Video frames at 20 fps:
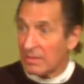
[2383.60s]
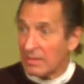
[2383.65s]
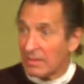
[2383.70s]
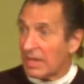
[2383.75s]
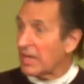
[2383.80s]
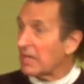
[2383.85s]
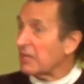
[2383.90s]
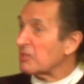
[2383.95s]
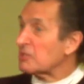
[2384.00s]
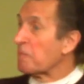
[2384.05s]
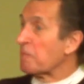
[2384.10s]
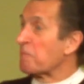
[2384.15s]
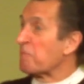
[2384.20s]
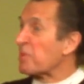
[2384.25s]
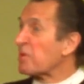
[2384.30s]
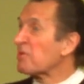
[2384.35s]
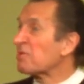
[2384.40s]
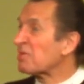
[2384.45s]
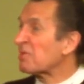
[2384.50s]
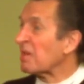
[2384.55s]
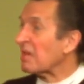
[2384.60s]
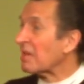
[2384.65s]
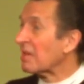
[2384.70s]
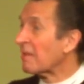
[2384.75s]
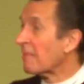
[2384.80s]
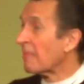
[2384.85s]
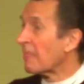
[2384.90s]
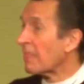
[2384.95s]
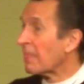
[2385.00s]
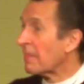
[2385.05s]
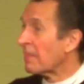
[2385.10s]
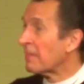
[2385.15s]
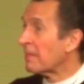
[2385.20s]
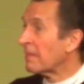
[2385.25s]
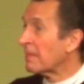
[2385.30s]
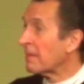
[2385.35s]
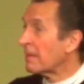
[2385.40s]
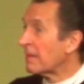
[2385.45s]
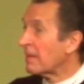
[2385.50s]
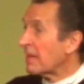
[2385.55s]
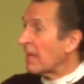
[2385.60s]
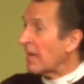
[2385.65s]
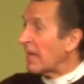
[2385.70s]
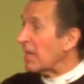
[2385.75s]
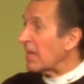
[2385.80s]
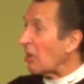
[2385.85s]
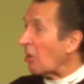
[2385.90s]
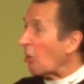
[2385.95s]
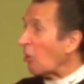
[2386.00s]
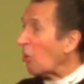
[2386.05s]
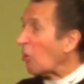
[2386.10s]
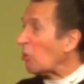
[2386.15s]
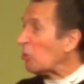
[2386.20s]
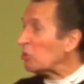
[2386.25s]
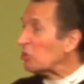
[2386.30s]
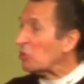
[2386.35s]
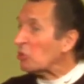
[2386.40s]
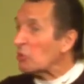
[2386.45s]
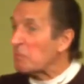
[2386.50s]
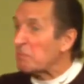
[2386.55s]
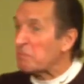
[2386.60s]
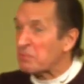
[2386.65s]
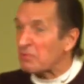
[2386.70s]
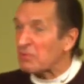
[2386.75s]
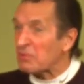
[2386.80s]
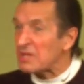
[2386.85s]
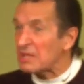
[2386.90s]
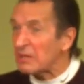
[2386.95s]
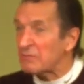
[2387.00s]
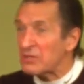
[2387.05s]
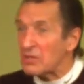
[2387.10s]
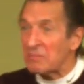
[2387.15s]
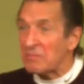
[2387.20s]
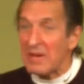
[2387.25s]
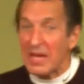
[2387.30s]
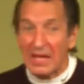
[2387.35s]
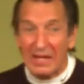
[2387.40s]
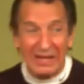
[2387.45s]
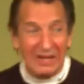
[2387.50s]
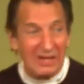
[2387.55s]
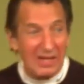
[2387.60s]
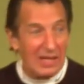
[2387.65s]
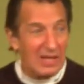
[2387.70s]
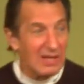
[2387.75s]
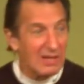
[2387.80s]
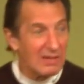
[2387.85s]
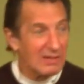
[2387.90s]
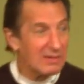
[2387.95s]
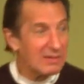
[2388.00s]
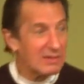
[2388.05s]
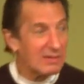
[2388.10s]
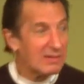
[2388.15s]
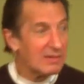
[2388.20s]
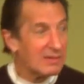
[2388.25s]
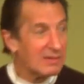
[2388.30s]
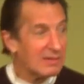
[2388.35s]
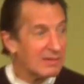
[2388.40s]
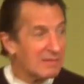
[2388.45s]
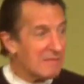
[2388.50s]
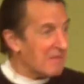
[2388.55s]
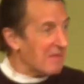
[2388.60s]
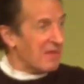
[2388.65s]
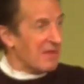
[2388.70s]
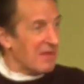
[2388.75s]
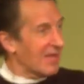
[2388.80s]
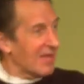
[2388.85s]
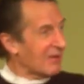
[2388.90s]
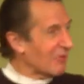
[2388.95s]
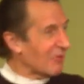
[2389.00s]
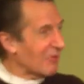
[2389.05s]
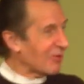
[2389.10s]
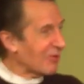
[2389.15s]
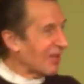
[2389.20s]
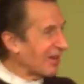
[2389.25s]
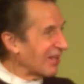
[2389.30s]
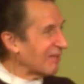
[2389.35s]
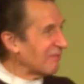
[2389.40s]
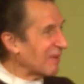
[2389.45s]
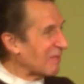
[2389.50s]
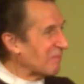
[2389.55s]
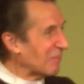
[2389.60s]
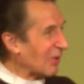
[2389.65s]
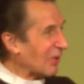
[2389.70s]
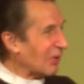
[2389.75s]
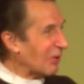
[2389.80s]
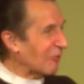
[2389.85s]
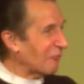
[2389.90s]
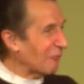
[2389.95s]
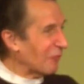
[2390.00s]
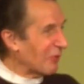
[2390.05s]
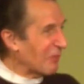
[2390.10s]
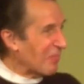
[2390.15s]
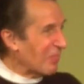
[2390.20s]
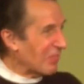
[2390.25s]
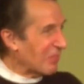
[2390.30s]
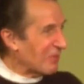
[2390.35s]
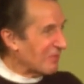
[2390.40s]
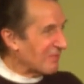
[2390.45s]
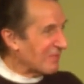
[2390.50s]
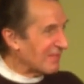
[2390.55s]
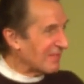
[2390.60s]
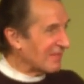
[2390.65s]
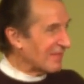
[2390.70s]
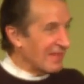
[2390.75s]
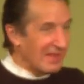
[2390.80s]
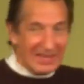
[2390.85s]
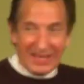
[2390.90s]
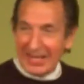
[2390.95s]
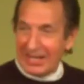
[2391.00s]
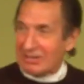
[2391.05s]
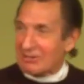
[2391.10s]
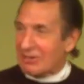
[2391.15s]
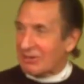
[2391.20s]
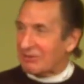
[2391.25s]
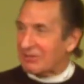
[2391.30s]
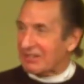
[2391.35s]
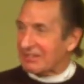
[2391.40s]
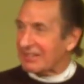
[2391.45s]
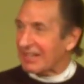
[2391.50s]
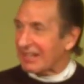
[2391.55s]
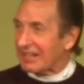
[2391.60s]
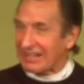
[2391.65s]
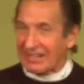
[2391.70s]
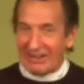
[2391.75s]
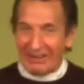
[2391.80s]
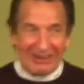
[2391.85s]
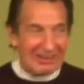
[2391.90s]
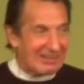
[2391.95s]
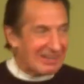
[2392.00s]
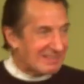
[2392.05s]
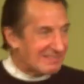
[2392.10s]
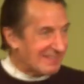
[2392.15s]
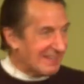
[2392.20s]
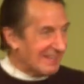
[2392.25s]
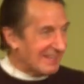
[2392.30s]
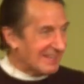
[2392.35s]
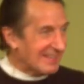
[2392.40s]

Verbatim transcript: and is birthing a whole new breed of humanity. And we're the living proof. And you can get in on it.